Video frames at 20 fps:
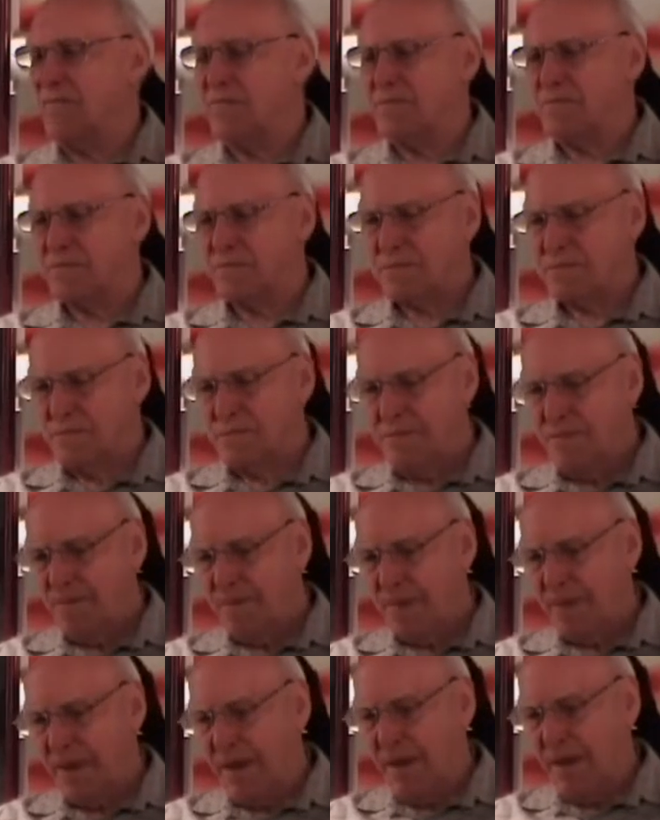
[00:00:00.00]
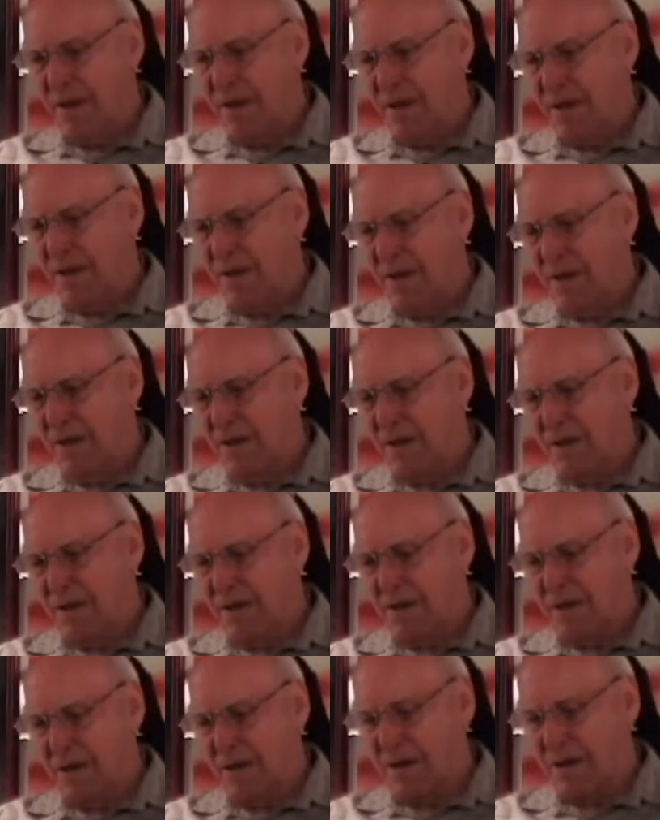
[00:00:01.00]
Mm -hmm.
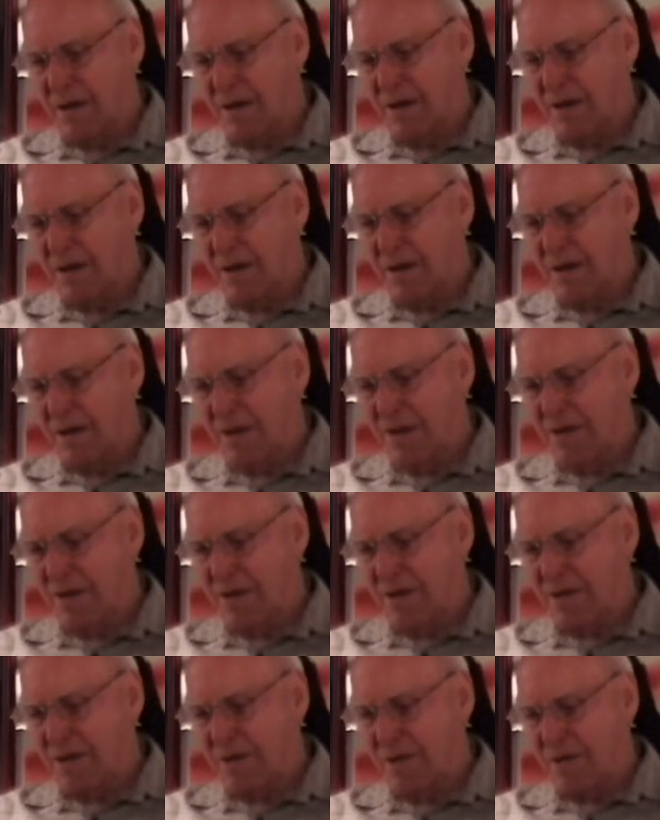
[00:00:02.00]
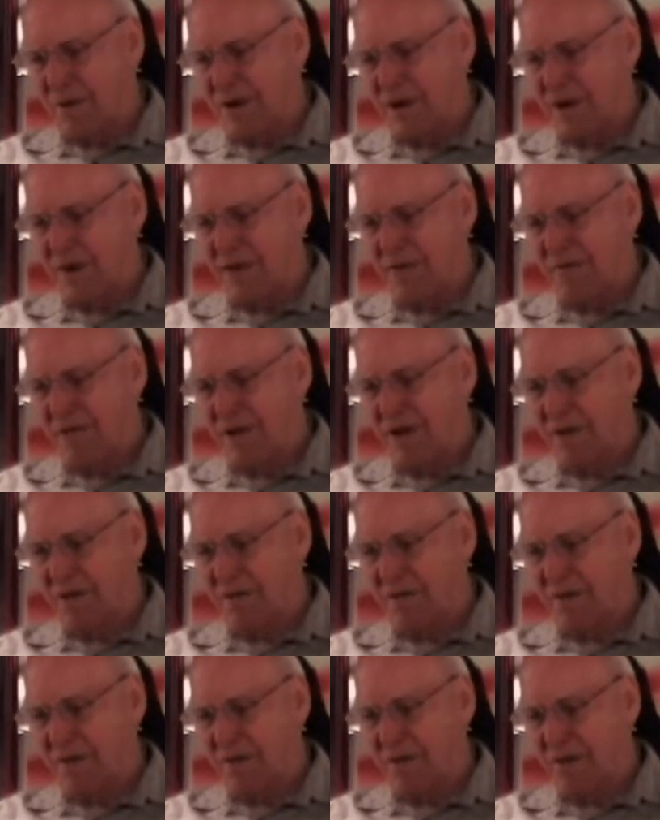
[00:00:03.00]
and, uh, so I left him.
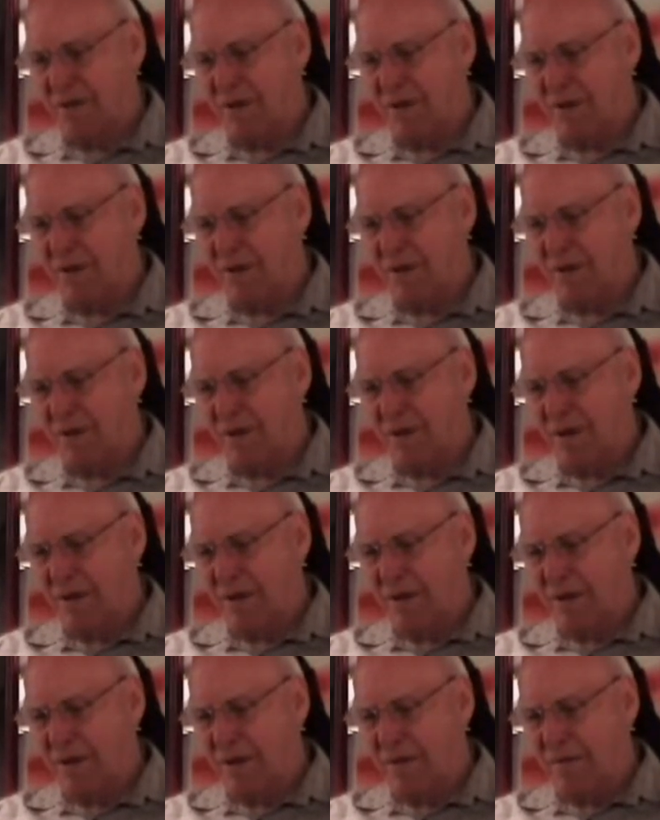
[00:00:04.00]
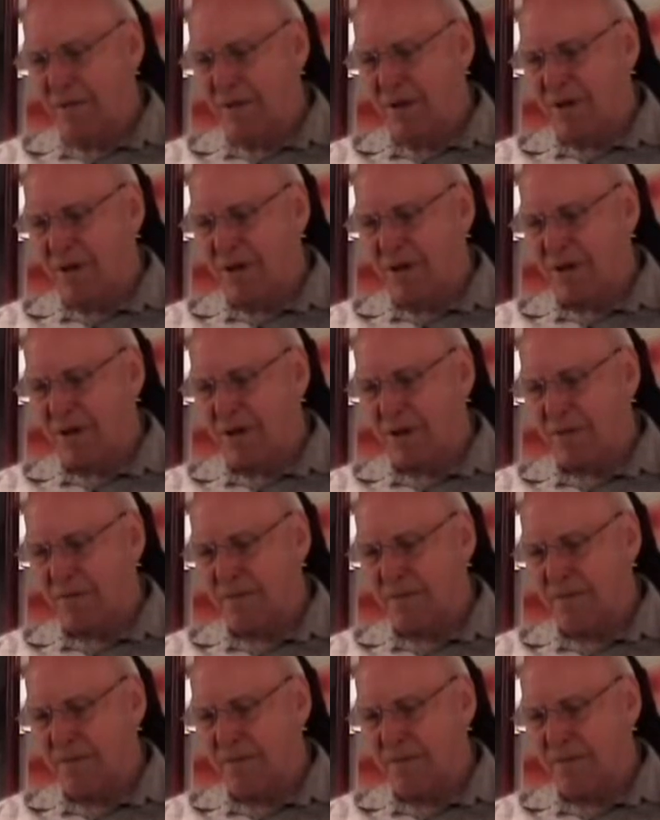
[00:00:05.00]
But uh,